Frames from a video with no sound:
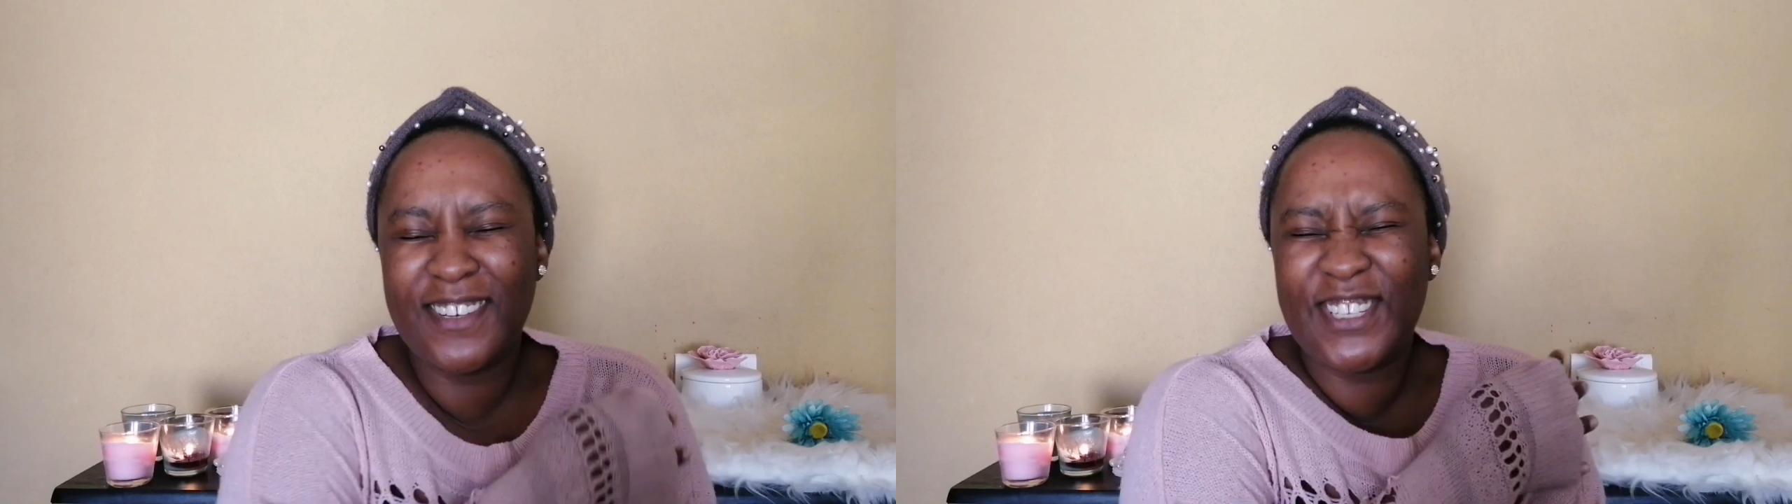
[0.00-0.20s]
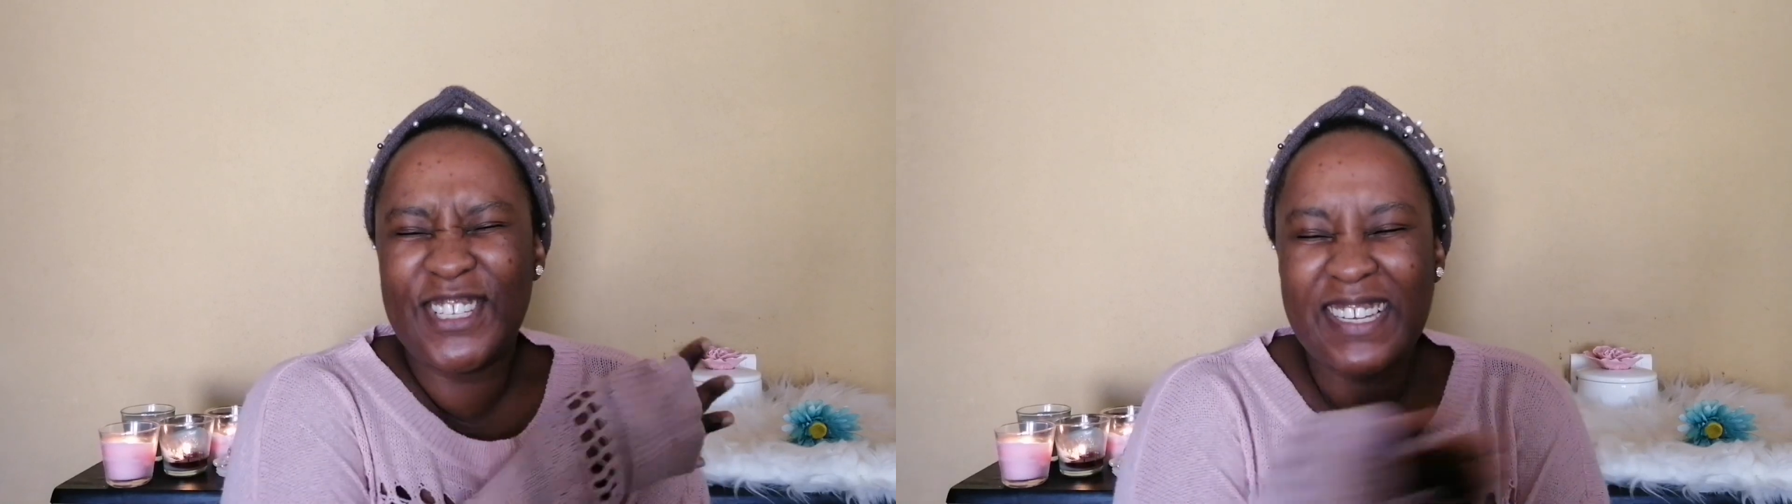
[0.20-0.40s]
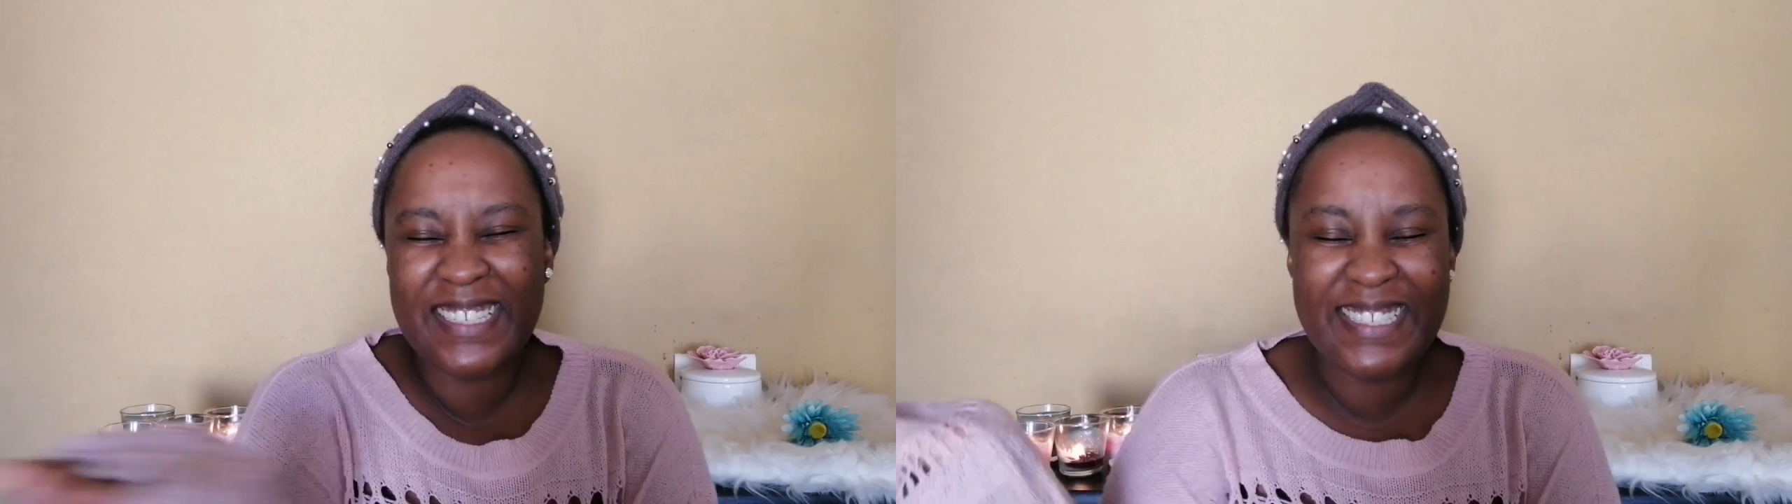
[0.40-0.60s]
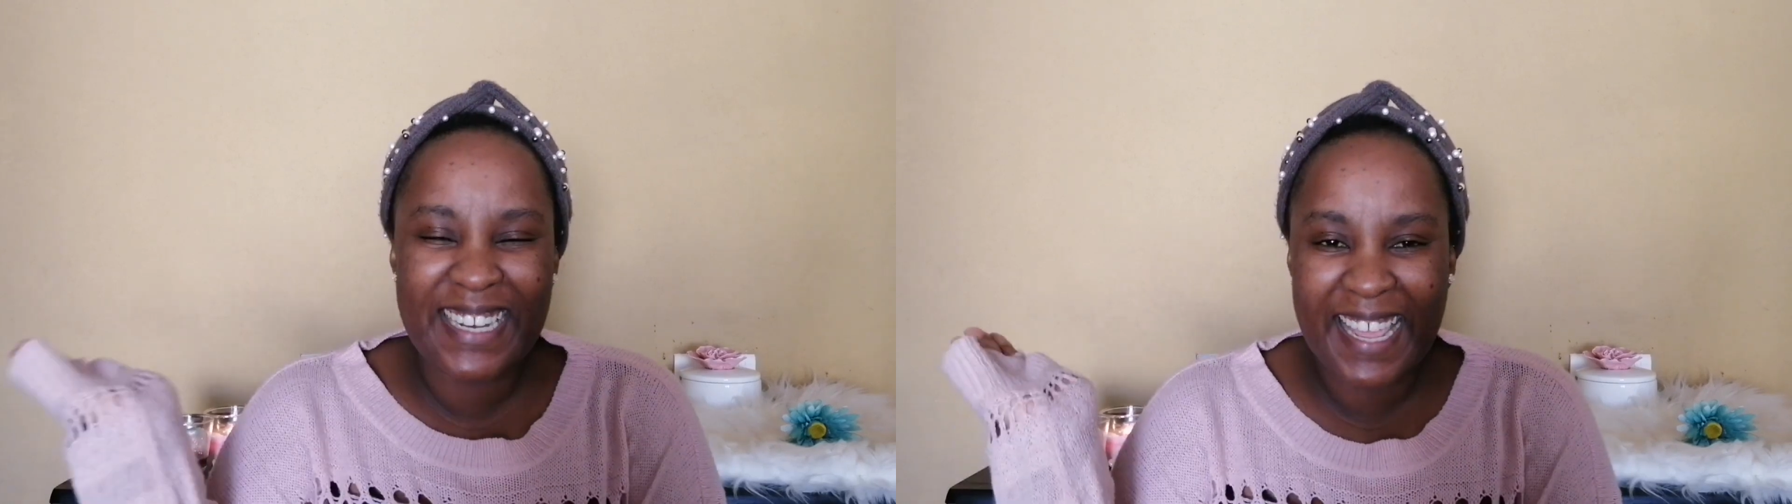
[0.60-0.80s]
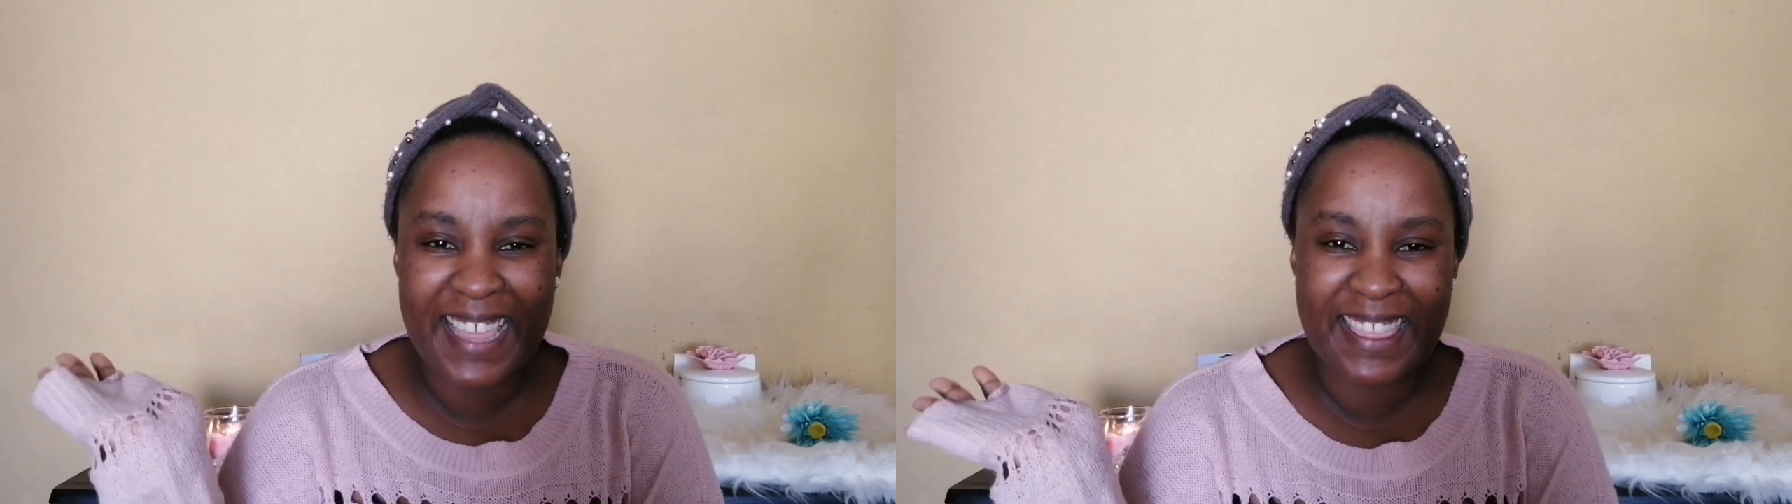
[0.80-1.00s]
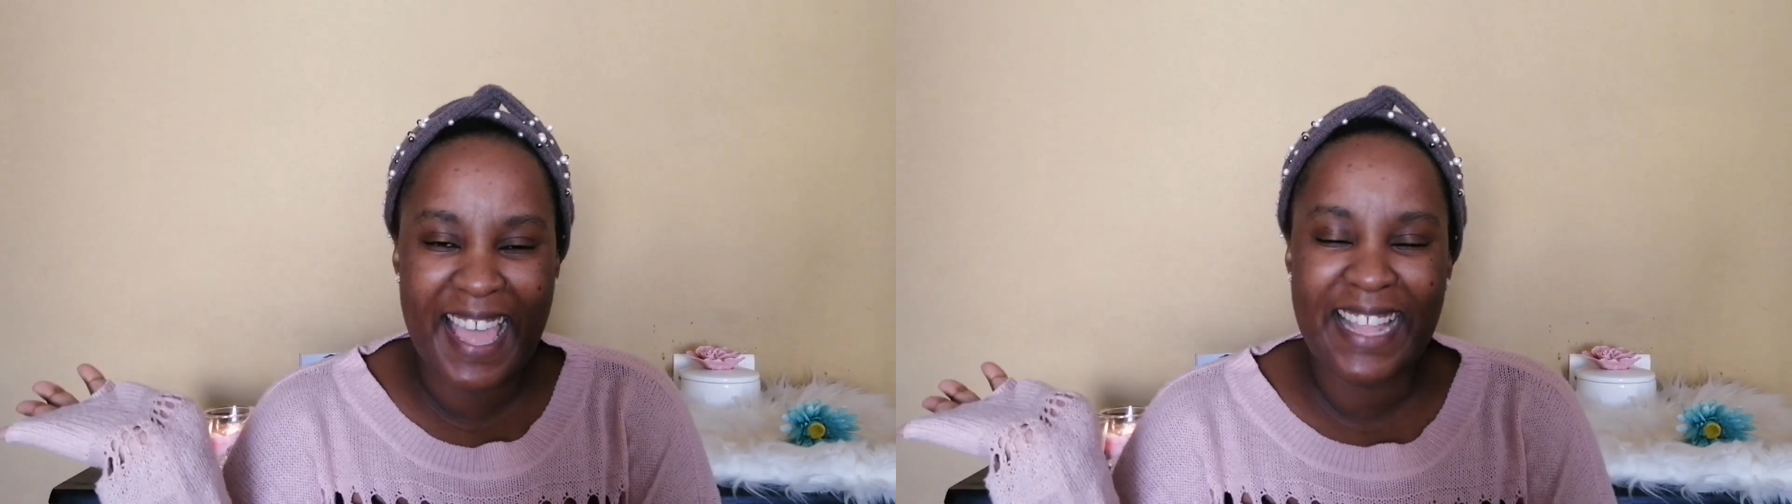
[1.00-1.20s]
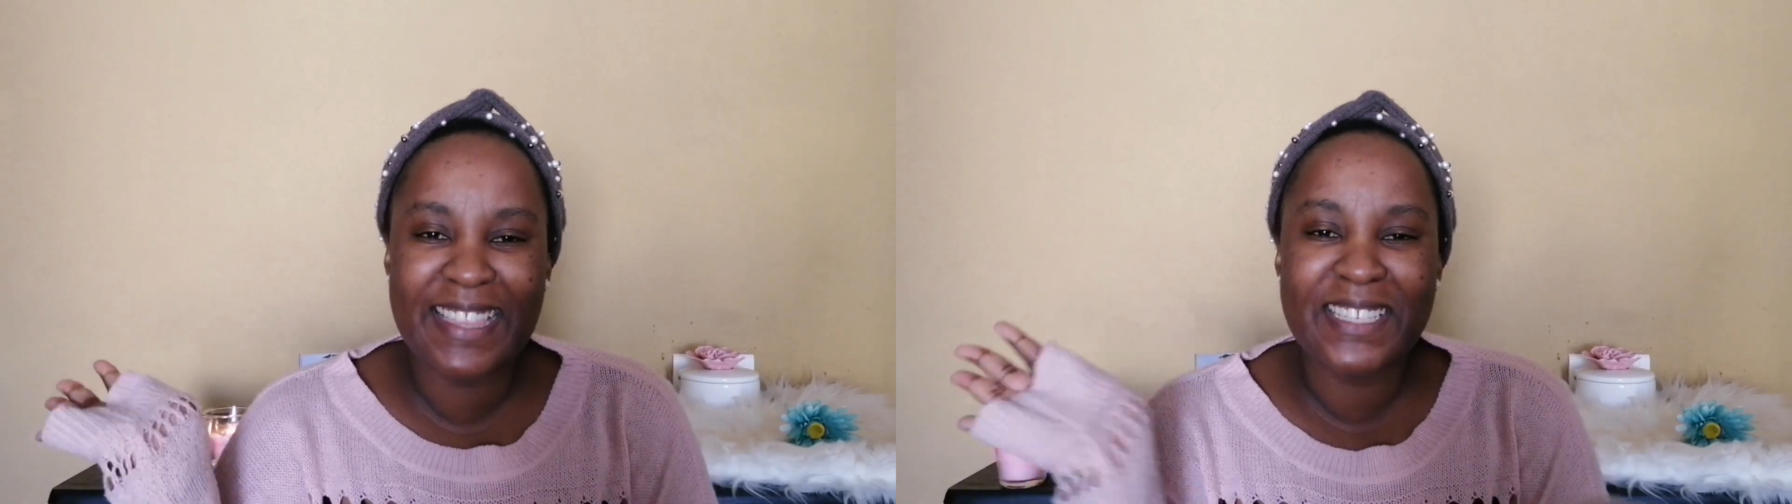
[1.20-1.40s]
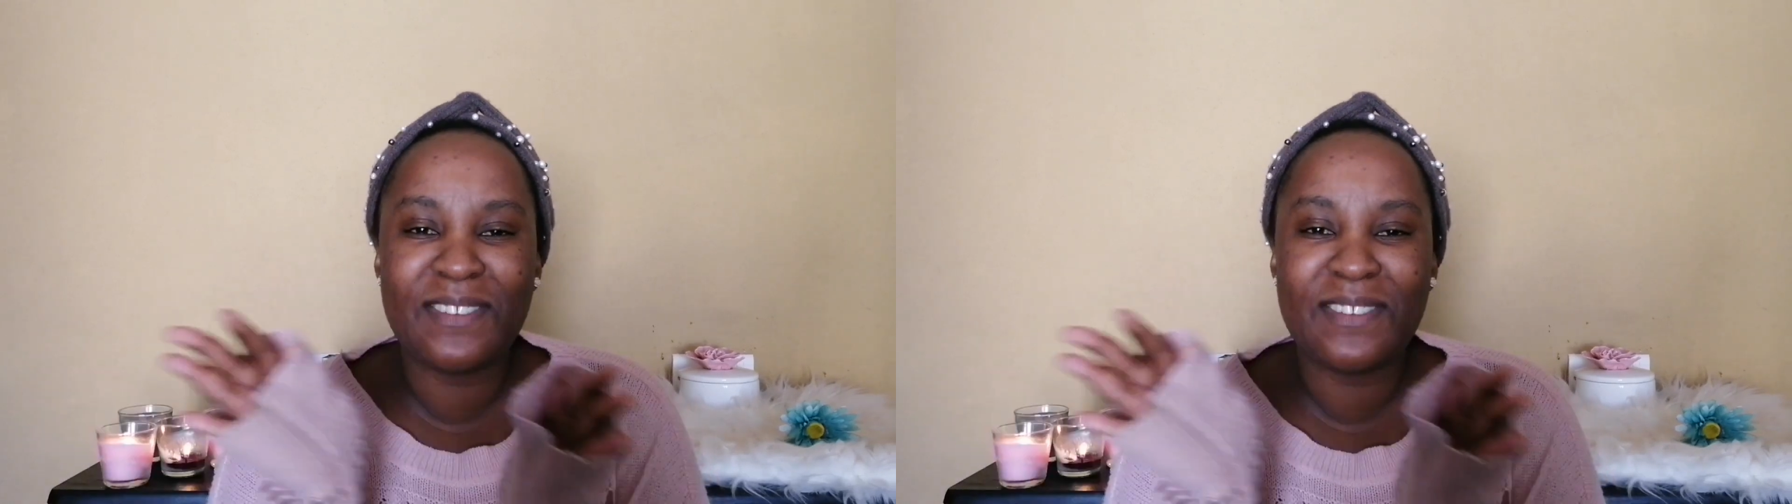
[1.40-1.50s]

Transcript: and just like that,